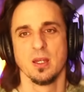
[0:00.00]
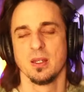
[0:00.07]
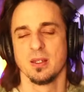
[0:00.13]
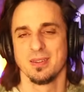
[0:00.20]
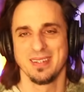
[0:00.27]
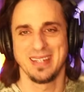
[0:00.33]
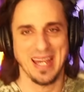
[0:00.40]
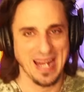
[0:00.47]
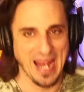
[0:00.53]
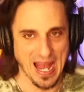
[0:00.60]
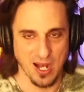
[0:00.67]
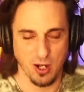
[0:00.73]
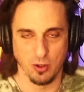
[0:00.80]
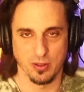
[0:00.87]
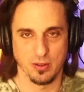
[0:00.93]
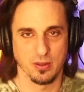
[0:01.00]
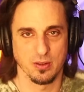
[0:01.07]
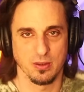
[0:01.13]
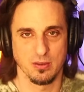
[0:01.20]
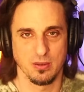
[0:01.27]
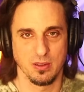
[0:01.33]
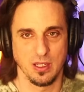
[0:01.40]
Get out
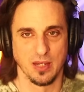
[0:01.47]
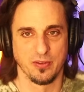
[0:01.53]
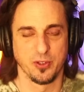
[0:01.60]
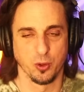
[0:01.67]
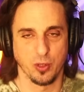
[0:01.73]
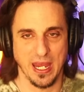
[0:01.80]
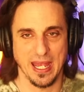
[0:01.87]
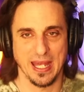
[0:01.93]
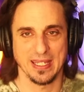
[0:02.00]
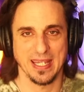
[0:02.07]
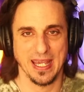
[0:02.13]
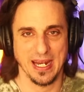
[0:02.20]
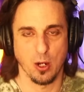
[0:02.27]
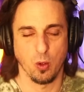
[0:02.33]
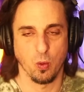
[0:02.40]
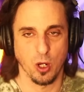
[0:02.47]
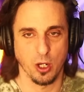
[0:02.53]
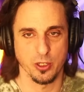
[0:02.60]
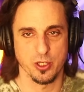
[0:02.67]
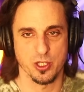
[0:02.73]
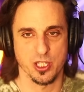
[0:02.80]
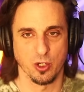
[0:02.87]
if you can, get out while
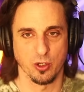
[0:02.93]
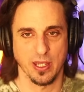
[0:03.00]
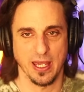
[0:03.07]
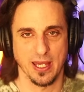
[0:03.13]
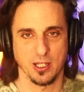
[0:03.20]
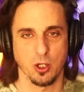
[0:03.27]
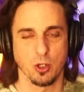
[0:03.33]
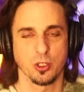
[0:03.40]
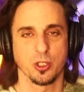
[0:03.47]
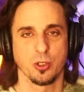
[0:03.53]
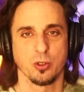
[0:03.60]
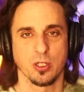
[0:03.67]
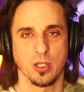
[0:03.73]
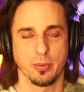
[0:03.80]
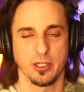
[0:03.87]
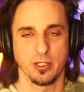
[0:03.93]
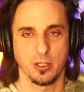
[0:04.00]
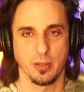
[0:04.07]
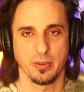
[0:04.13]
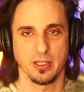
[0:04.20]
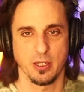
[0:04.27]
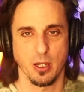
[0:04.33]
you still can. Go to
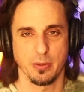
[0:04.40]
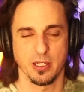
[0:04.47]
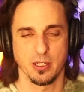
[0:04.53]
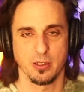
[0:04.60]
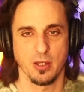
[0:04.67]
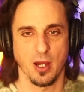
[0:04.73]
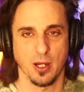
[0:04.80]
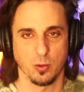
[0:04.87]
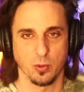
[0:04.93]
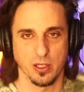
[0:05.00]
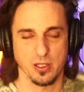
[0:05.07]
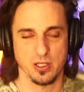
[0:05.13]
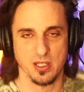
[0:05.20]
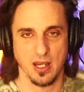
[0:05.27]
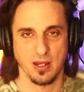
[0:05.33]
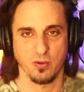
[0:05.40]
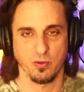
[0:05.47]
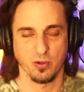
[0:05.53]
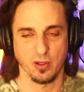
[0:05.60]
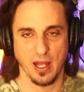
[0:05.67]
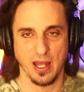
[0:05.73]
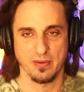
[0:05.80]

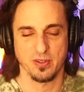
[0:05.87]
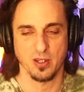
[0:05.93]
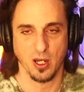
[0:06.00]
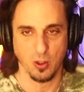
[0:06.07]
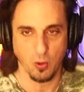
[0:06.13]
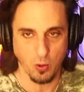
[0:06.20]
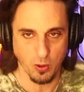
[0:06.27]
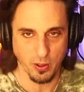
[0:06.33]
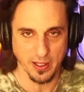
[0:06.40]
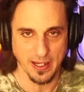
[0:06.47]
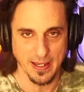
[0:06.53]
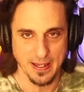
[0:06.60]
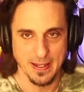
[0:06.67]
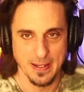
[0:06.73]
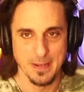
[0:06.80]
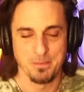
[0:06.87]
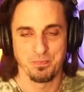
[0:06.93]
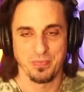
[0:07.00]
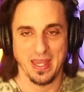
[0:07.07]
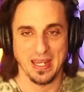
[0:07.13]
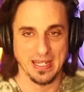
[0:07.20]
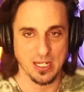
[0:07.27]
www.realestateforlife.org
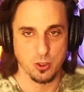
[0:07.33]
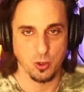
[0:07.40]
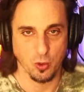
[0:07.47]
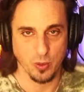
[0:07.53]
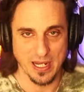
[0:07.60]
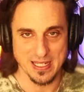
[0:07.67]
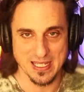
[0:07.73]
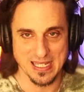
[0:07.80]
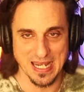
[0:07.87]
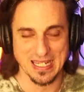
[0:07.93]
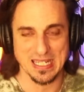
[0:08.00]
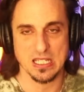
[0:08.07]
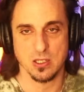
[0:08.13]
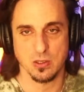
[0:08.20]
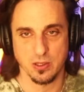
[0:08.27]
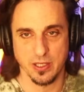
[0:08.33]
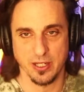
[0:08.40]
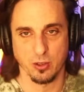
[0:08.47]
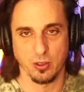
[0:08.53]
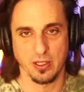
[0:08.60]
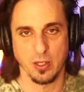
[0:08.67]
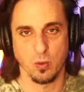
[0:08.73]
and get to a red state. It's
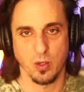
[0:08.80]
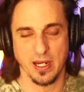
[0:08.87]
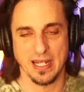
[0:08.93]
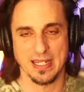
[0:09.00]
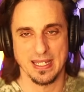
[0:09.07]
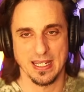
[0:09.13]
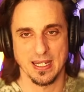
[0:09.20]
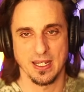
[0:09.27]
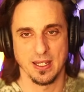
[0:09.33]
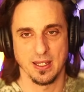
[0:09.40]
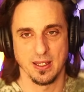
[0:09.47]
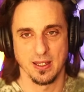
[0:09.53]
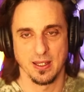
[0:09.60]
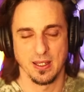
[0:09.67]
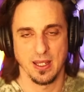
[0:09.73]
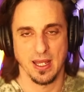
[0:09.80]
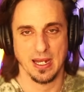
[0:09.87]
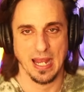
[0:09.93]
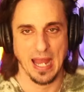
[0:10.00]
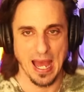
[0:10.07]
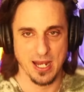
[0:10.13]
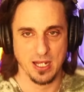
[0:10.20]
literally what I did. And I
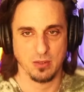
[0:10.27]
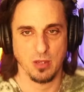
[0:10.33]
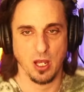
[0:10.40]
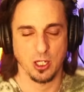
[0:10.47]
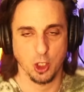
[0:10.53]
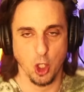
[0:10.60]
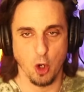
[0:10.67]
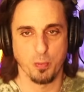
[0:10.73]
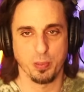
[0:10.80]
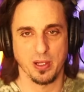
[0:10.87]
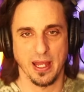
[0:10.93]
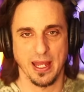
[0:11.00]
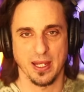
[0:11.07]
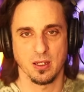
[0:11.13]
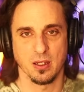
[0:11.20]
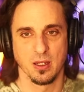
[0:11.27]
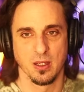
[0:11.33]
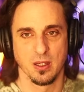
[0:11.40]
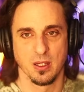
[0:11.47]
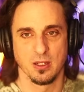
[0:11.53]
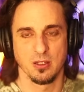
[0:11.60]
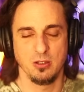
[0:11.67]
had a go plan,
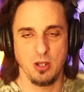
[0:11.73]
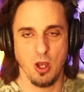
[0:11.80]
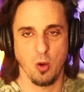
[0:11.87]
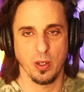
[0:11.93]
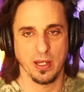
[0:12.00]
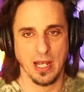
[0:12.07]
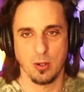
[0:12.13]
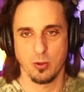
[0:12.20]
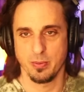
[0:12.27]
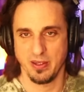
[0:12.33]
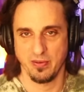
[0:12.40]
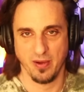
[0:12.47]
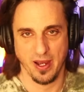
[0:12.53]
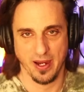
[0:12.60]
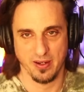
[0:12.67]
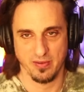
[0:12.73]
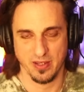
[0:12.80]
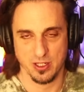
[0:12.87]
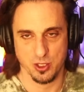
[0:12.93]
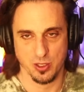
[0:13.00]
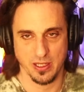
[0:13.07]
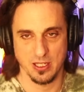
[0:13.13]
knowing I would be fired
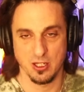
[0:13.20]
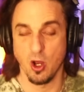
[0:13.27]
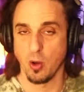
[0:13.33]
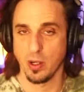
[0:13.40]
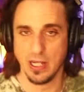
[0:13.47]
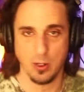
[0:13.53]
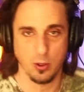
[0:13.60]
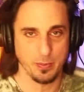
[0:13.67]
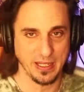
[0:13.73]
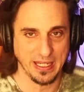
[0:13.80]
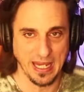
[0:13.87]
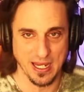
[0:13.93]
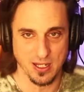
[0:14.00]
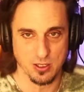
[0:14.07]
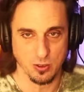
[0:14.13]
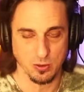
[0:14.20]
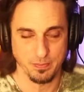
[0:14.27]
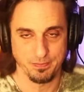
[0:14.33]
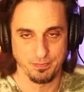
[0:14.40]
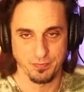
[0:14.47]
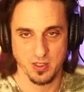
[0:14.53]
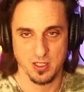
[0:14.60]
eventually, knowing I would be canceled,
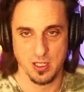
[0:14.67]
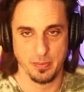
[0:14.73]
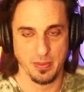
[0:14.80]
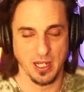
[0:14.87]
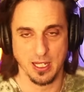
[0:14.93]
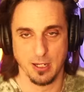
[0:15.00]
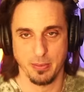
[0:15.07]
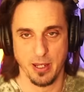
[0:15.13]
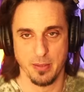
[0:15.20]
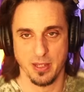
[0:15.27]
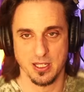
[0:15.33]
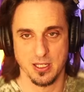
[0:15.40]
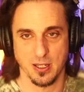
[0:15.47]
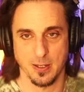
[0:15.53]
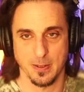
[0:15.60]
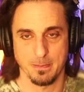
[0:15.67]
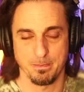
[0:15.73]
because I'm not going to bite my tongue.